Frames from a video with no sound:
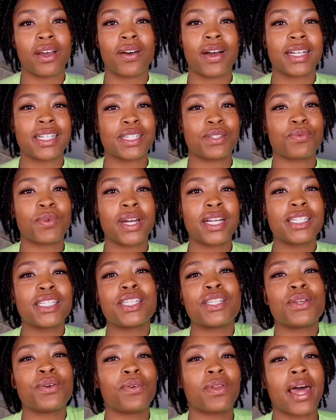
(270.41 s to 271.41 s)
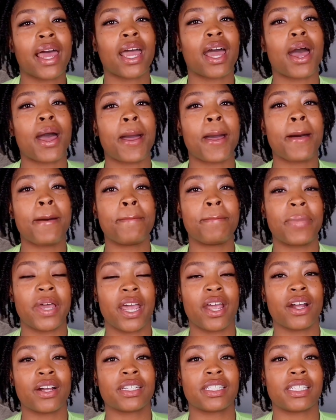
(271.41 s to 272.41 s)
I just wanted to do like a
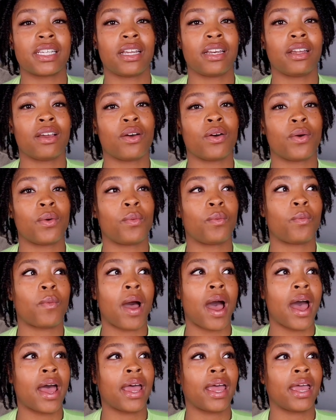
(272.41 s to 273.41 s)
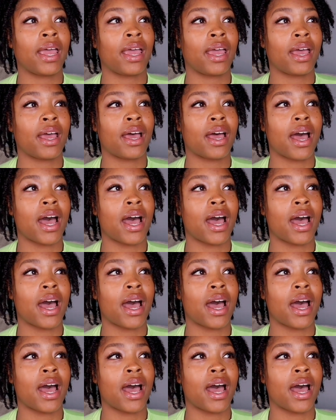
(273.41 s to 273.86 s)
comparison on why